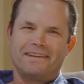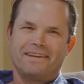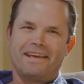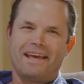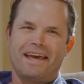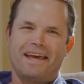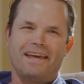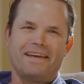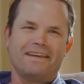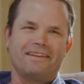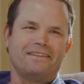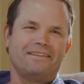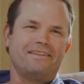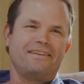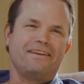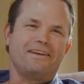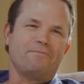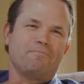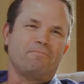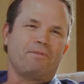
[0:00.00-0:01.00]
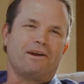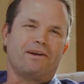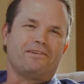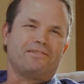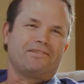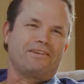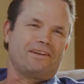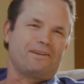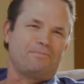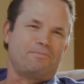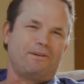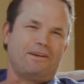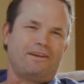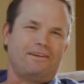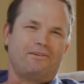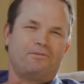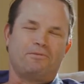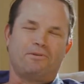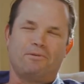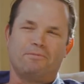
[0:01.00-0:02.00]
Yeah, embarrassing to be
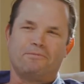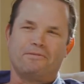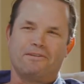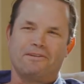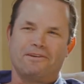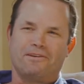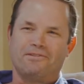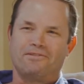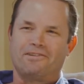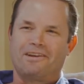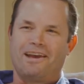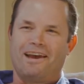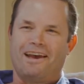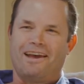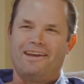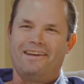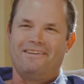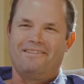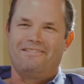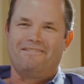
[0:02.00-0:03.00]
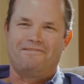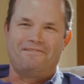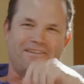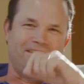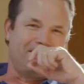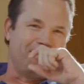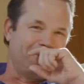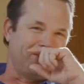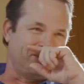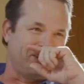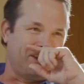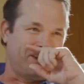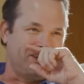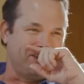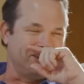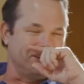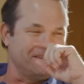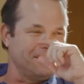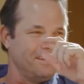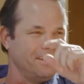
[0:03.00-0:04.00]
grouped in with those
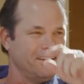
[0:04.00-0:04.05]
others.